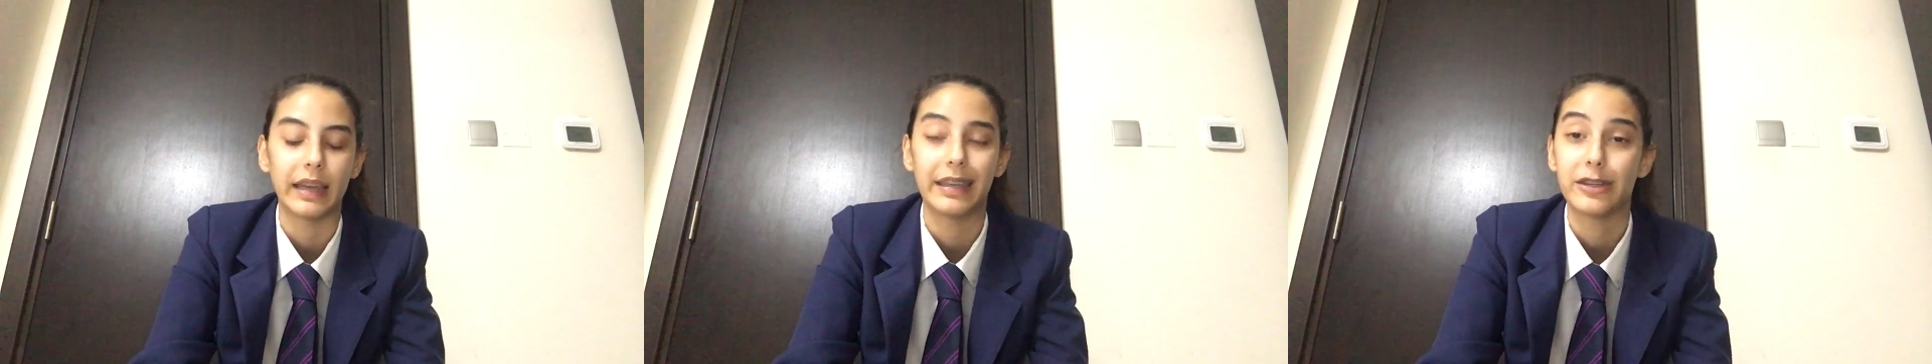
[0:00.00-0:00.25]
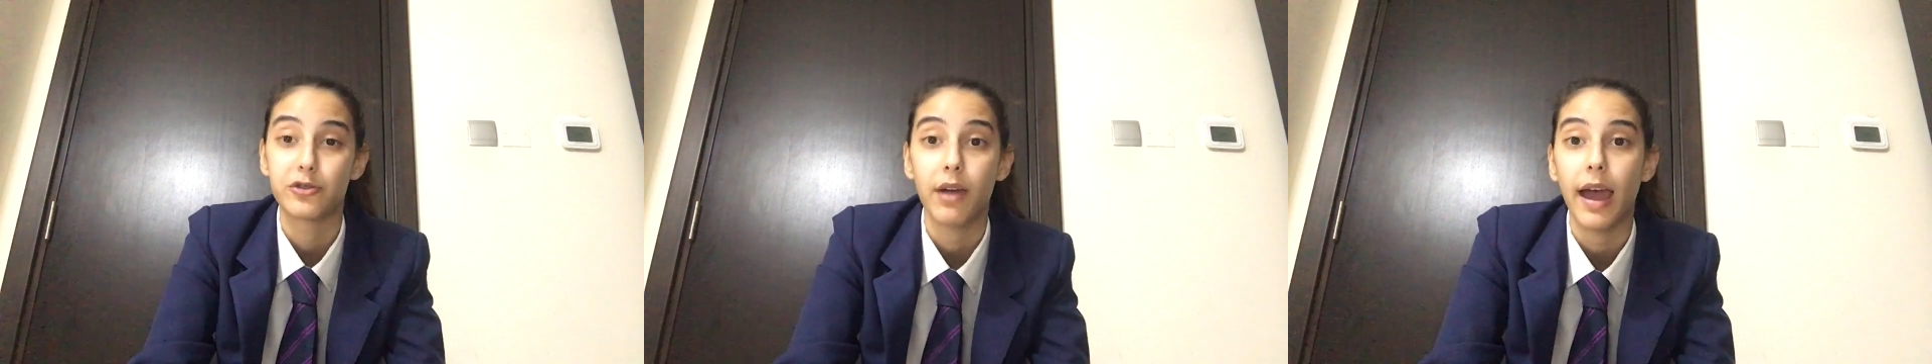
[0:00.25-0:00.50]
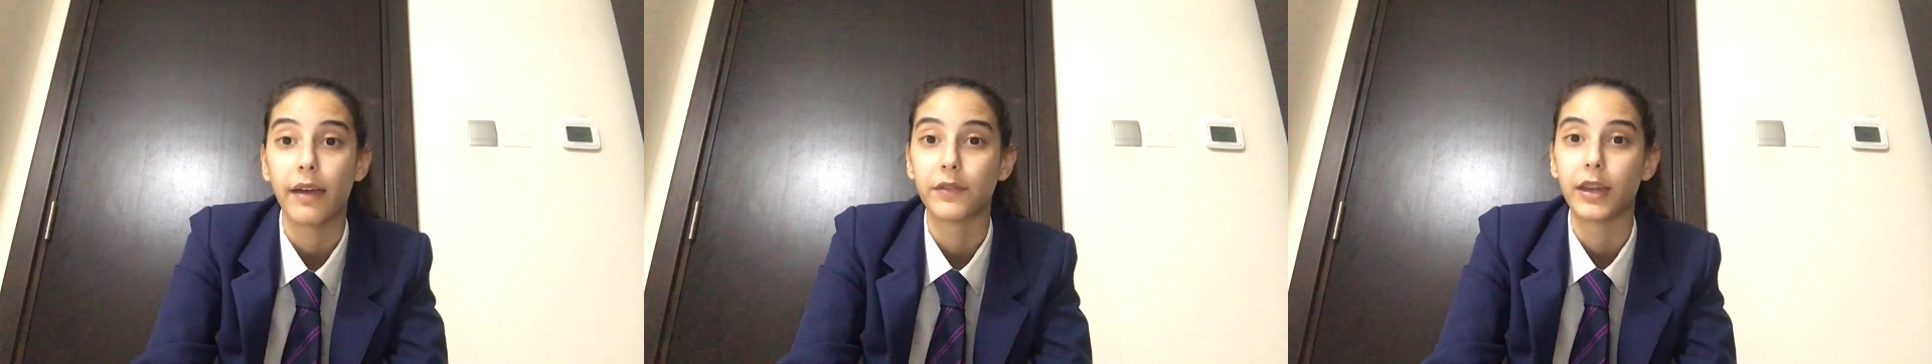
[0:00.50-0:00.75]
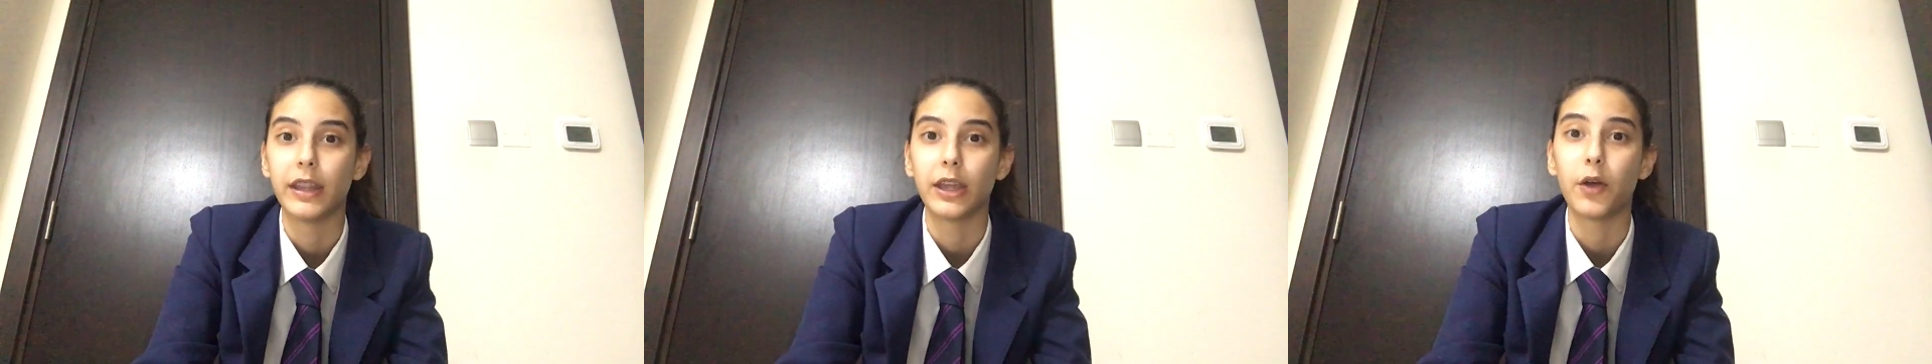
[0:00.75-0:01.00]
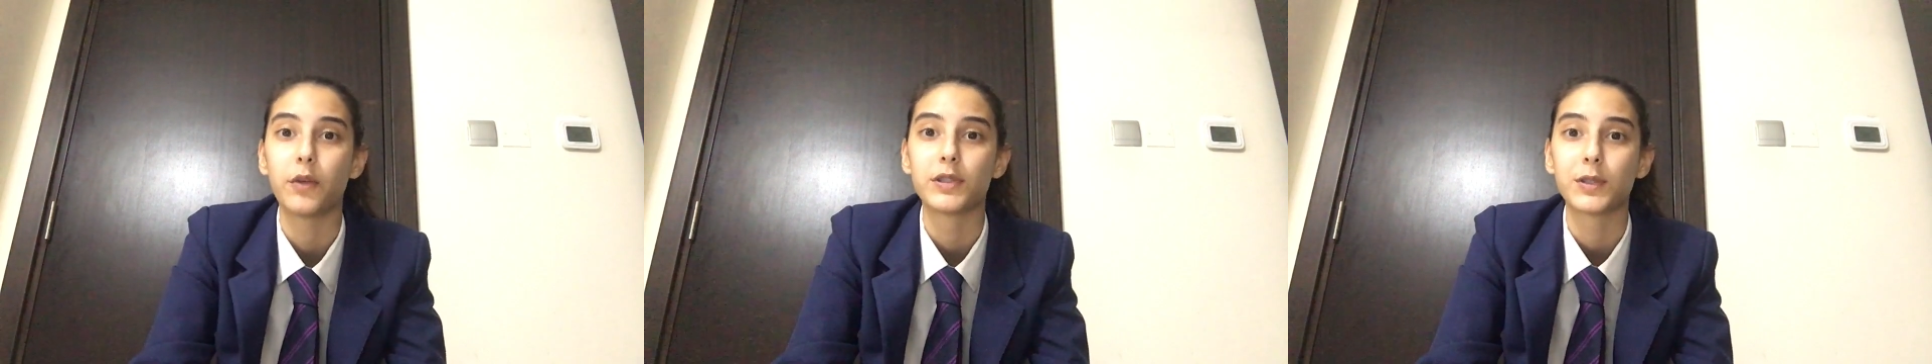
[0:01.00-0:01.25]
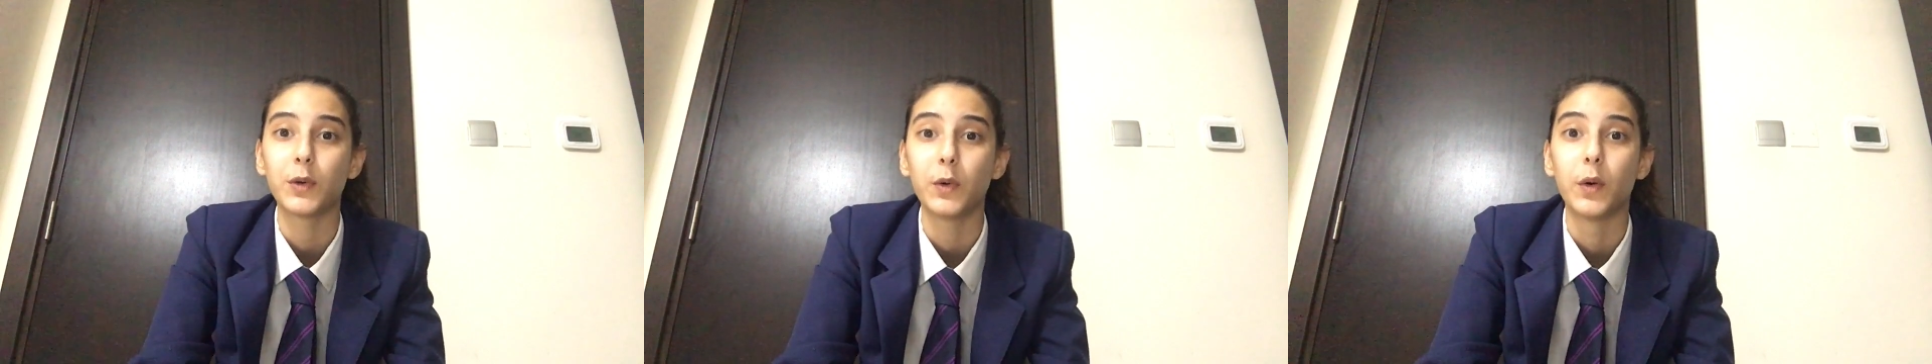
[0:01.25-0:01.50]
Can they drive? Can they go to
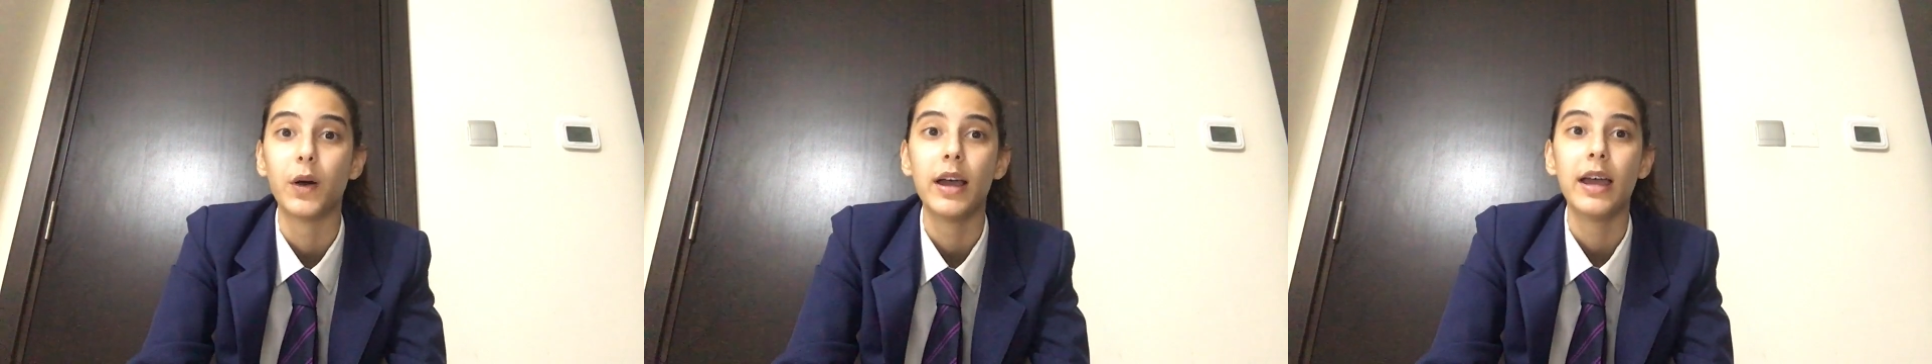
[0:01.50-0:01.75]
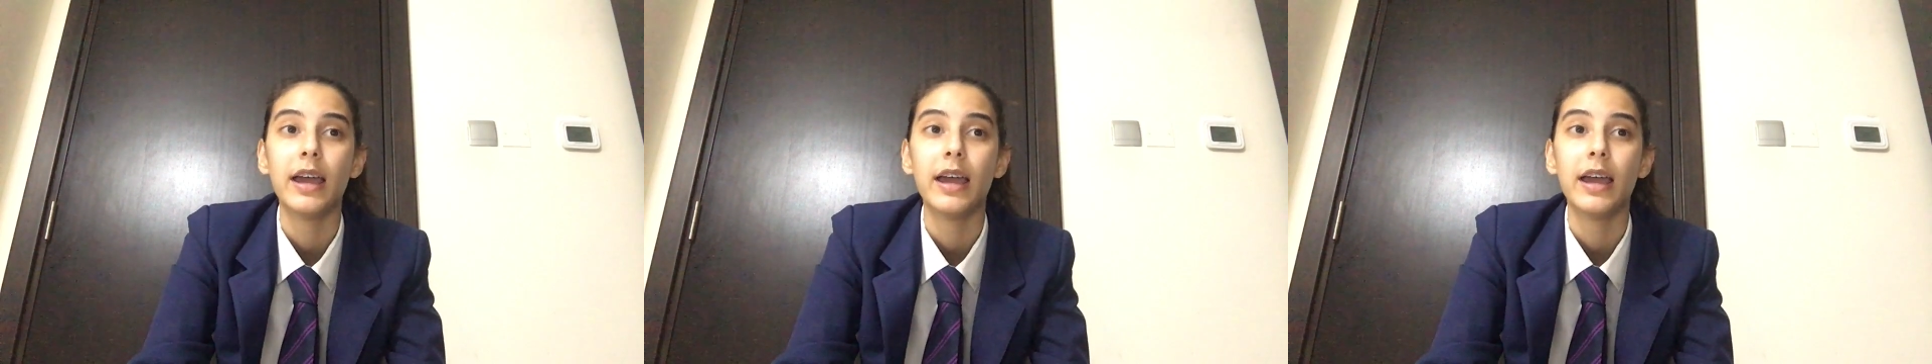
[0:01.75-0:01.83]
school?